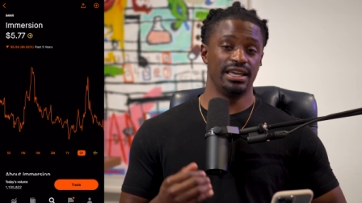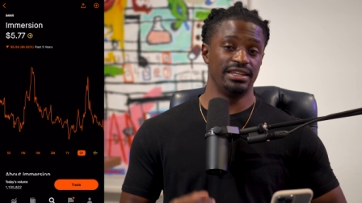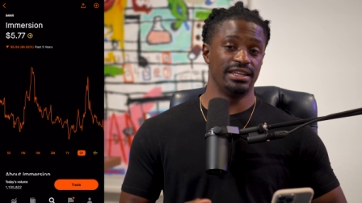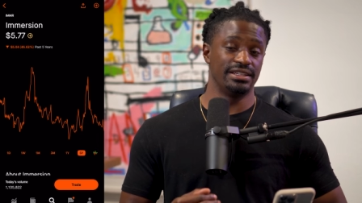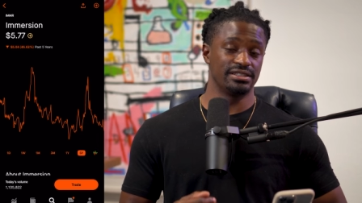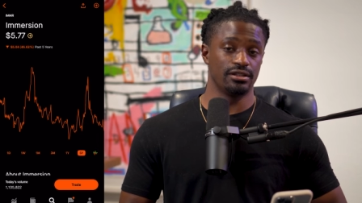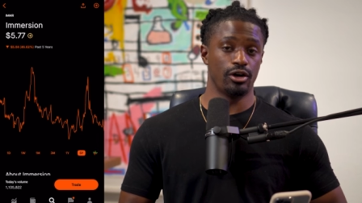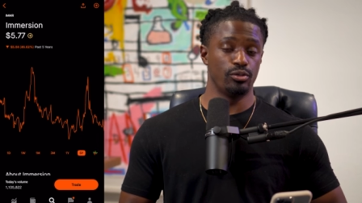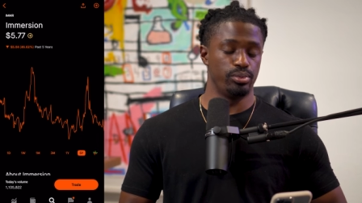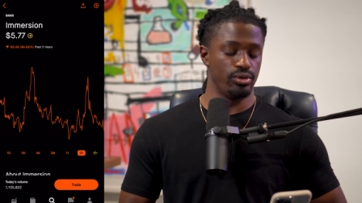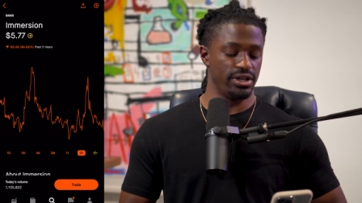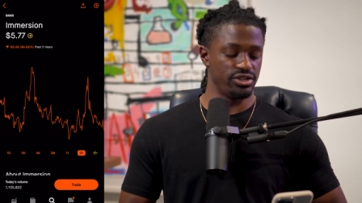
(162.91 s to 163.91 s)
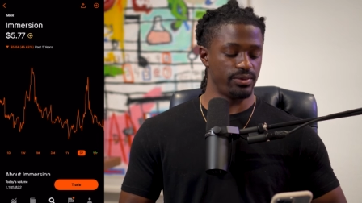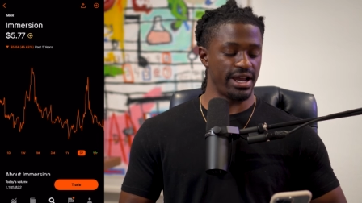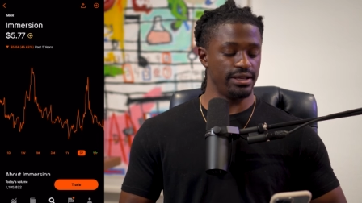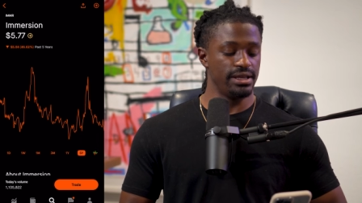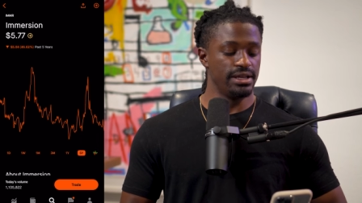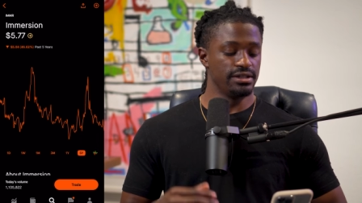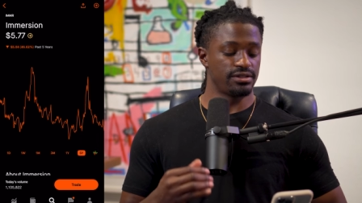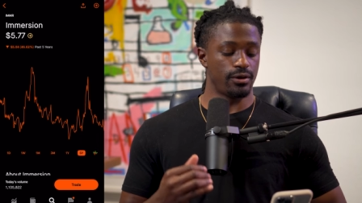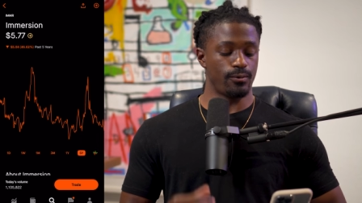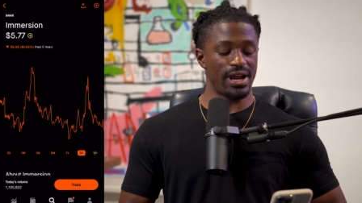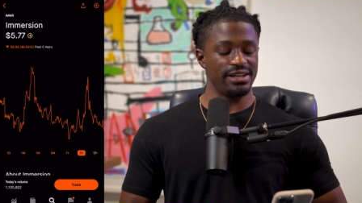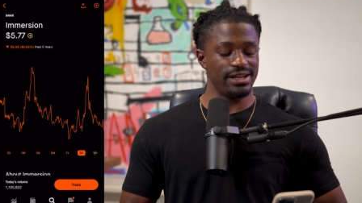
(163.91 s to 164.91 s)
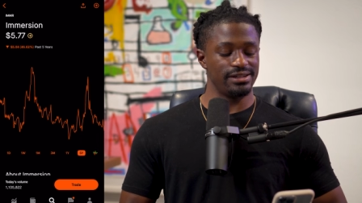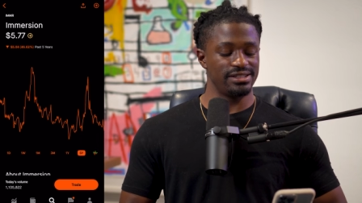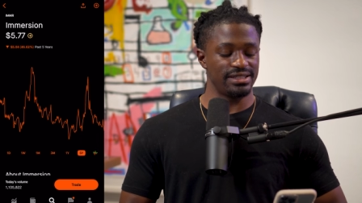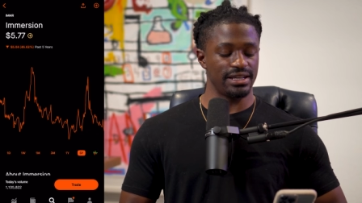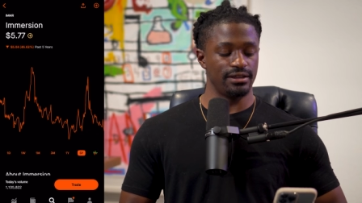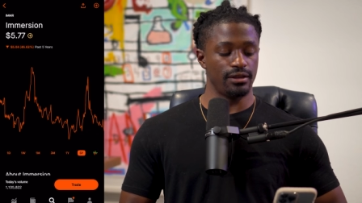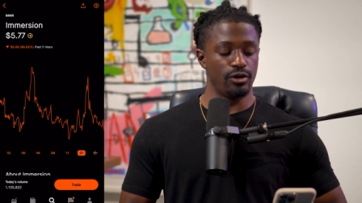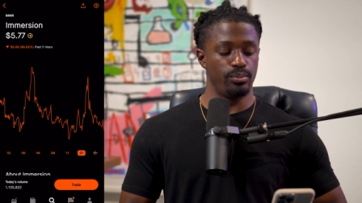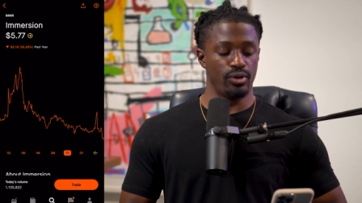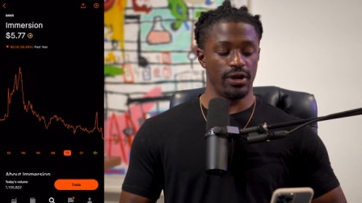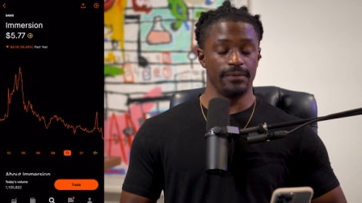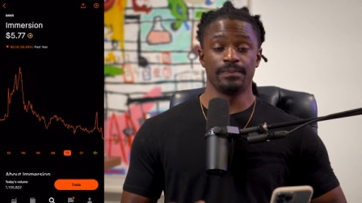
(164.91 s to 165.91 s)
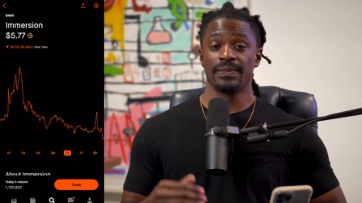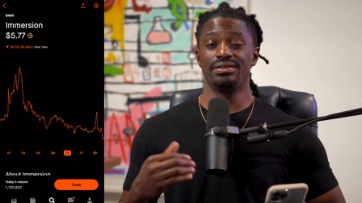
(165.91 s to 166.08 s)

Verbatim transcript: and then its low points. Right. So right now, it's at a low point.